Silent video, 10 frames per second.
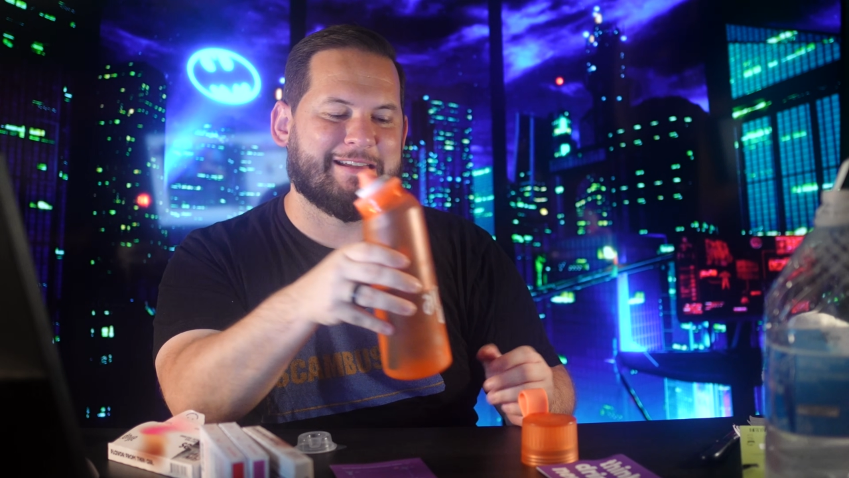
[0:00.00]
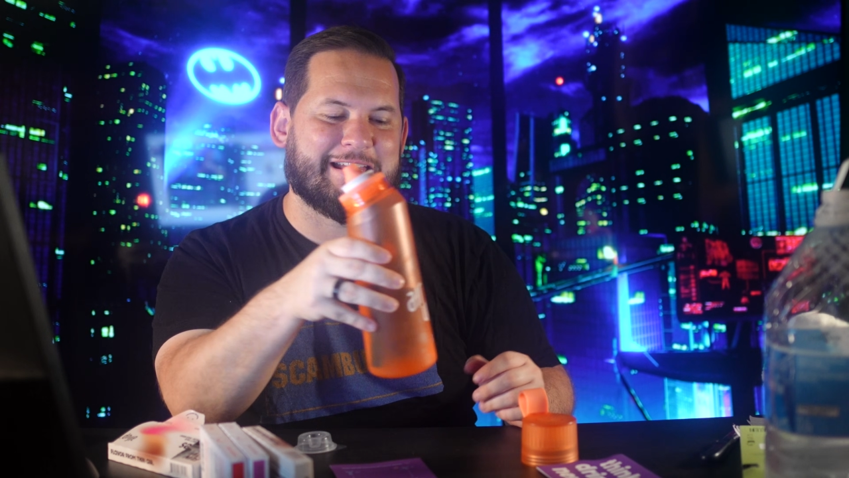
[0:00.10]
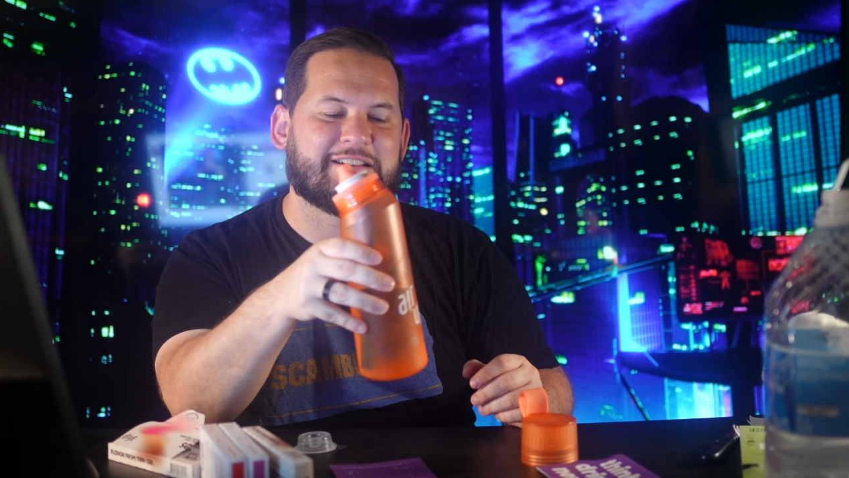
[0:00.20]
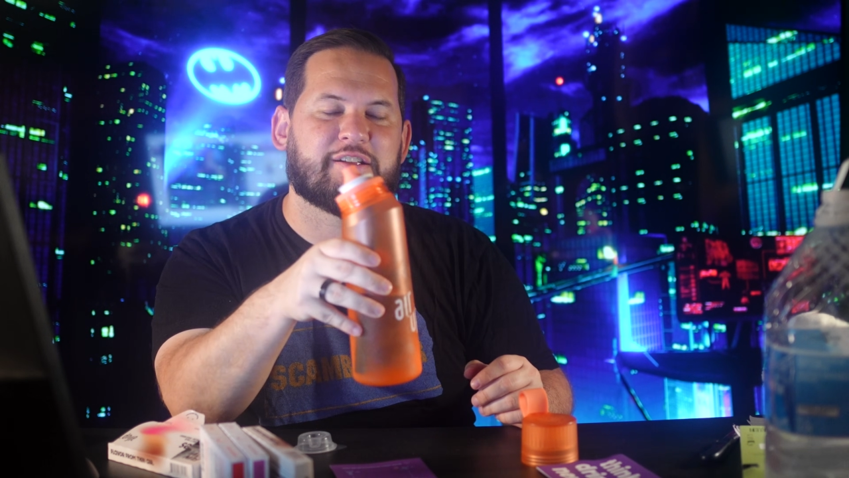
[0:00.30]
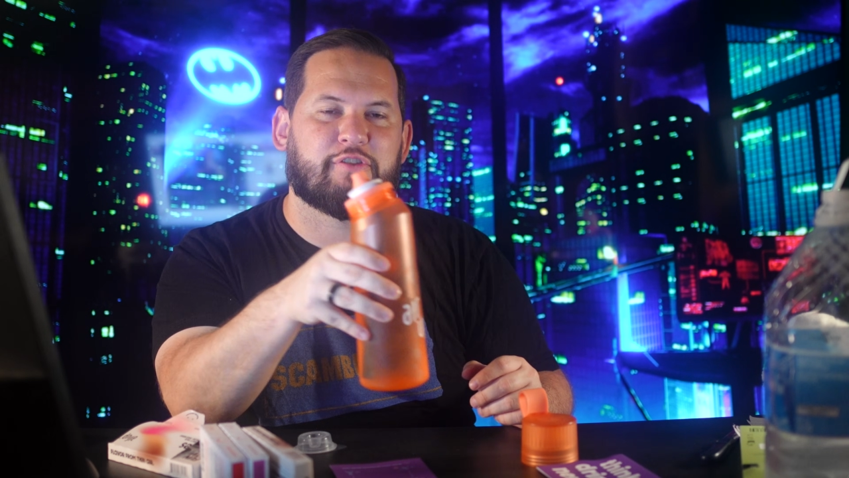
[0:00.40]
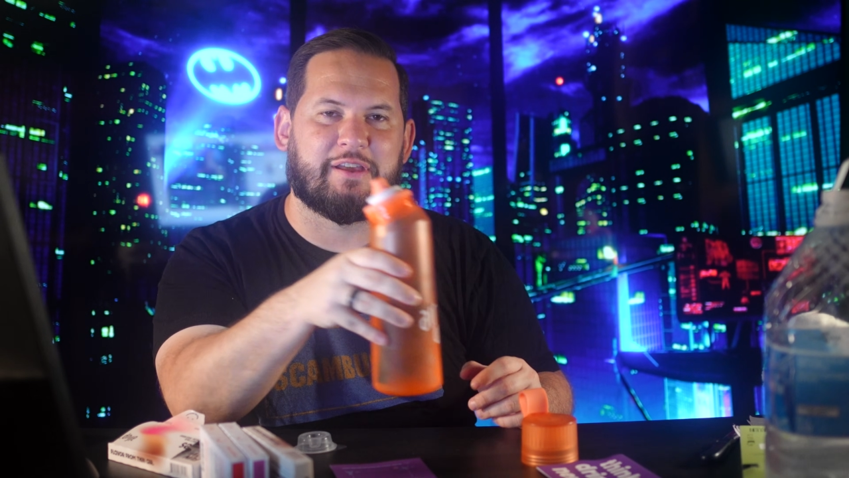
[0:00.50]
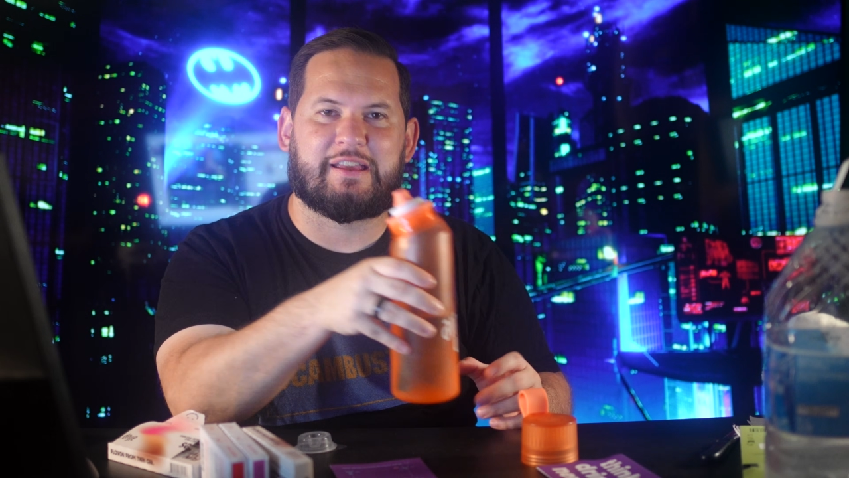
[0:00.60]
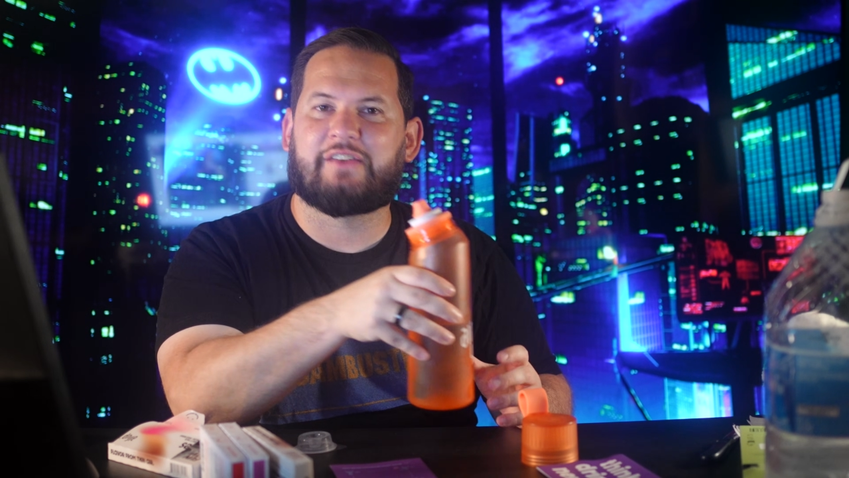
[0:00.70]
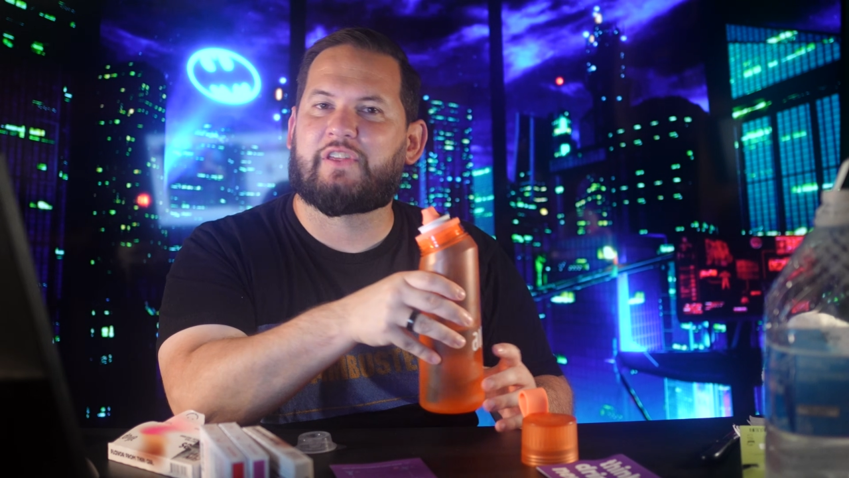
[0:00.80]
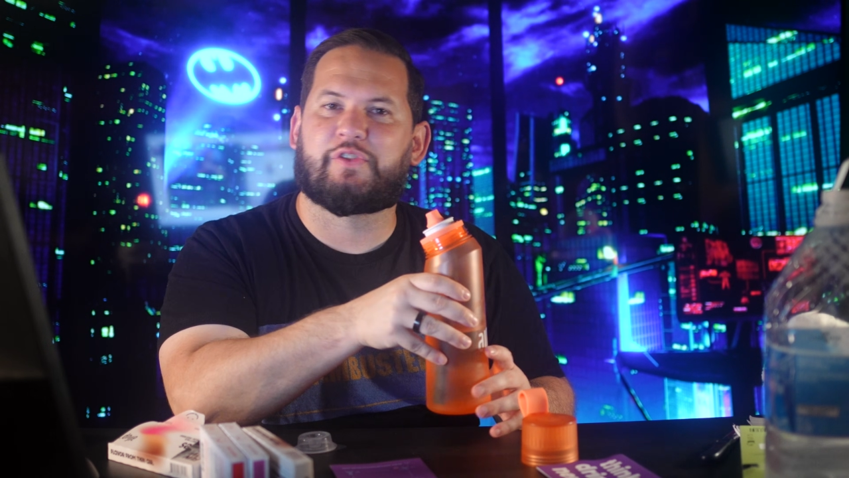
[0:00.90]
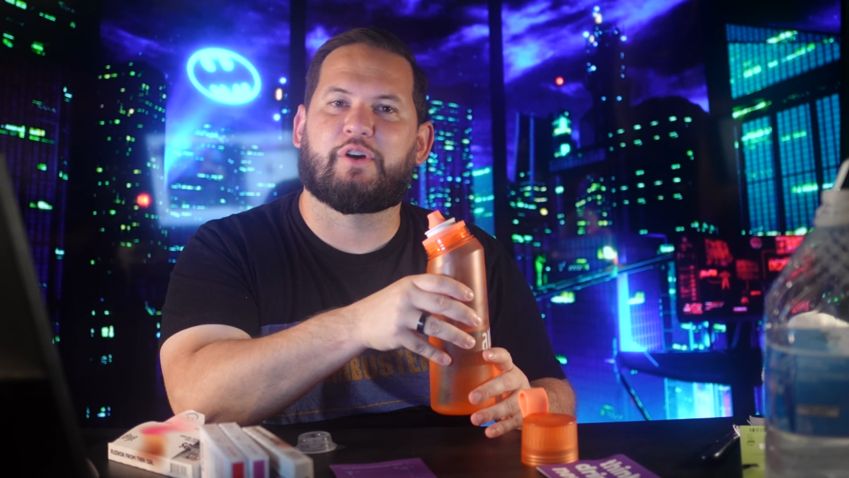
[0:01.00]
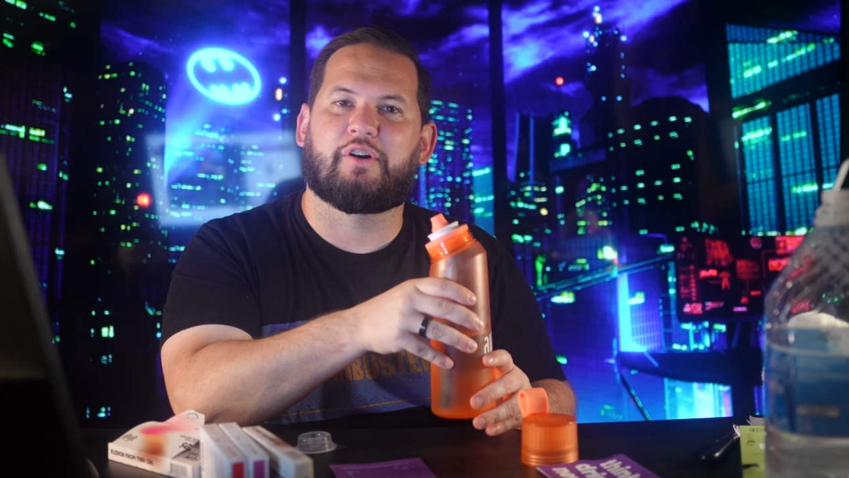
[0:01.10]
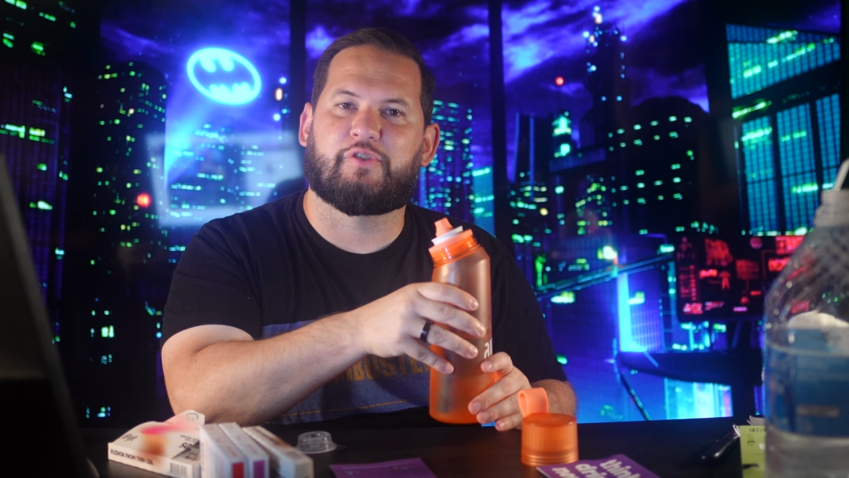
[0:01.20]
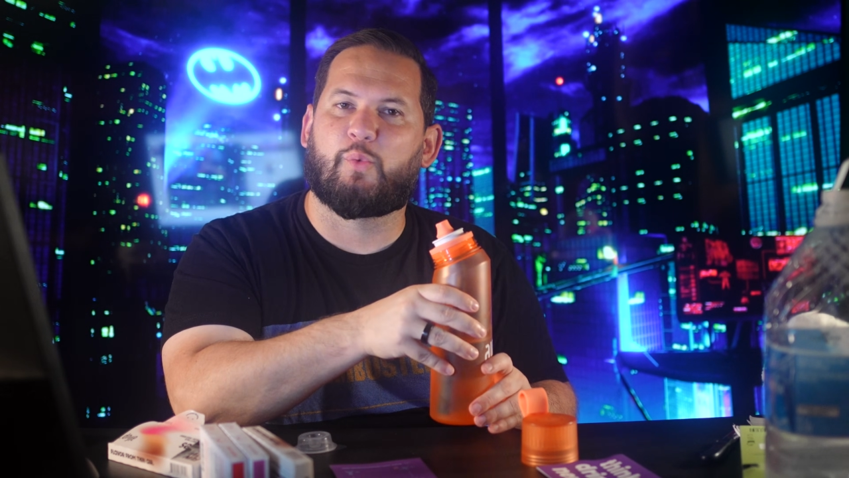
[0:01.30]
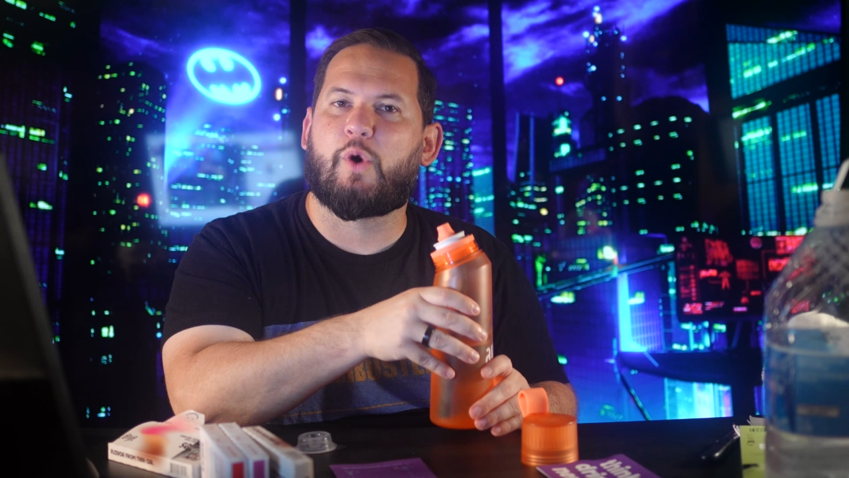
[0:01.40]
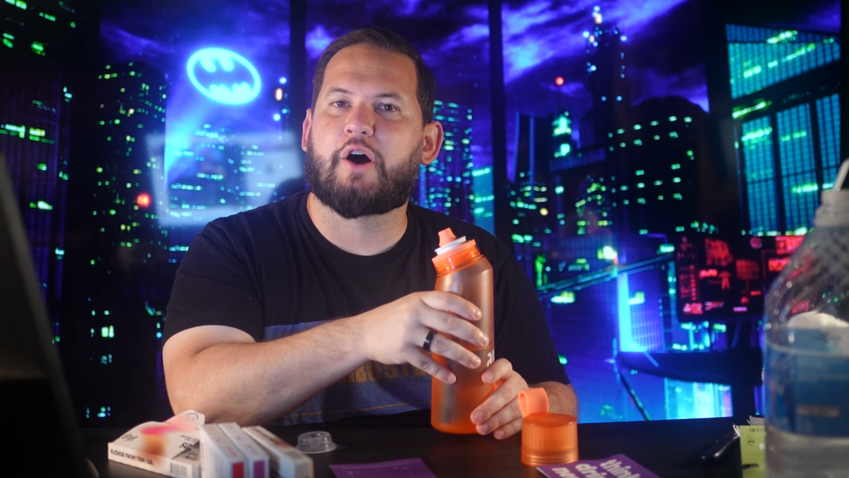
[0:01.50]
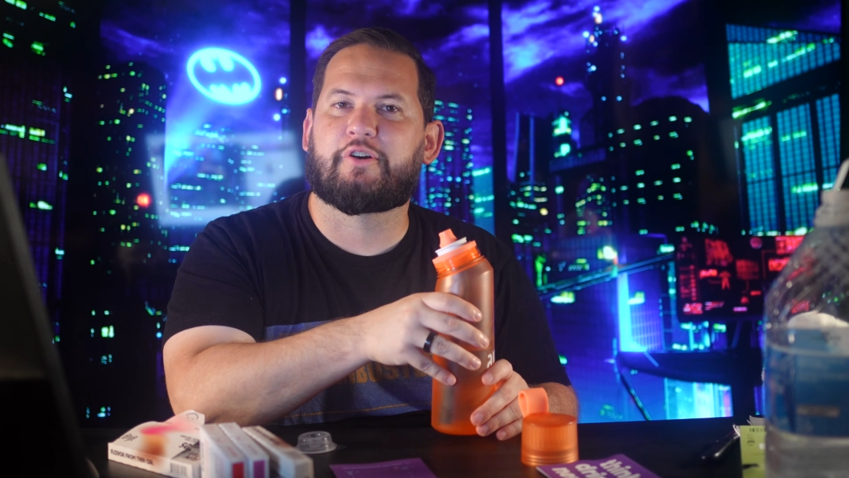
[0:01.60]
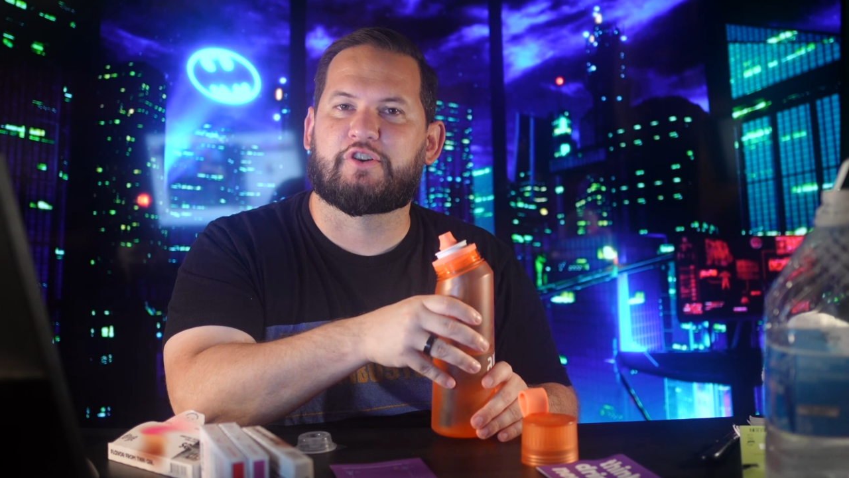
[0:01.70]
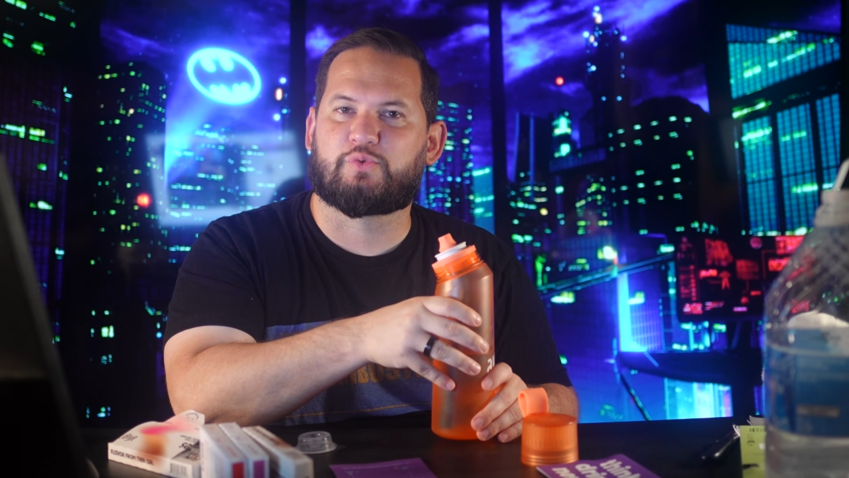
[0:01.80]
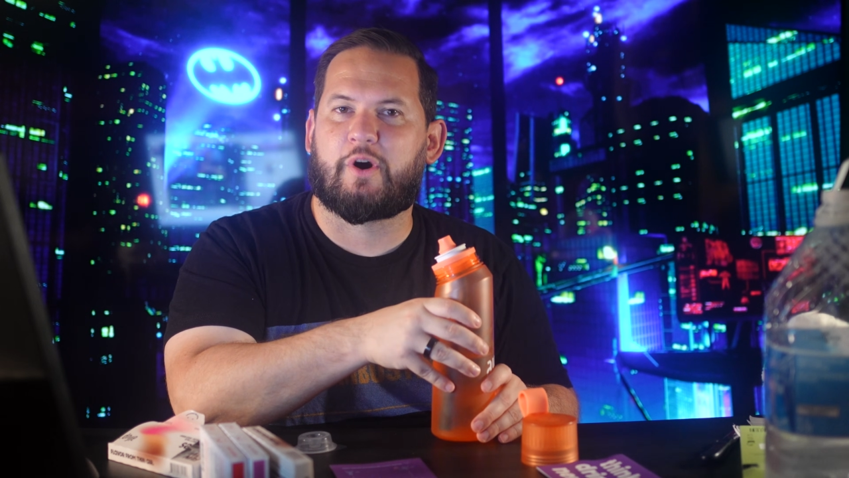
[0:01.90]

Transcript: into thinking that the water is